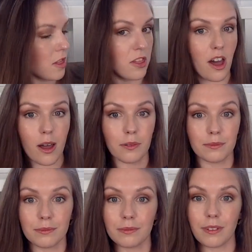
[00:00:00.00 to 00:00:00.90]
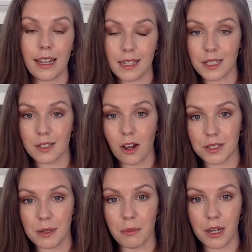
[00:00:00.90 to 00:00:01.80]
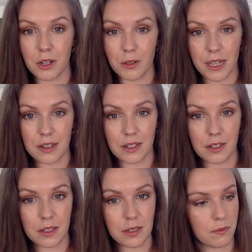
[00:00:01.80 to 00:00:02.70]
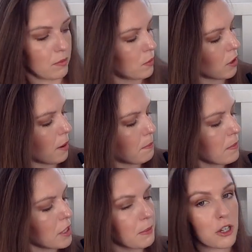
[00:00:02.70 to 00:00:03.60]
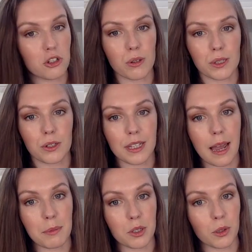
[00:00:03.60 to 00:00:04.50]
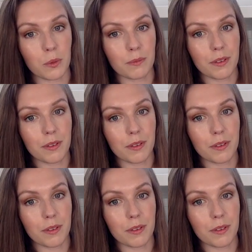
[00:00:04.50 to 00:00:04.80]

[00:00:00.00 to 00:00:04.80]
The is starting my new sentence, so I must make sure it's got a capital.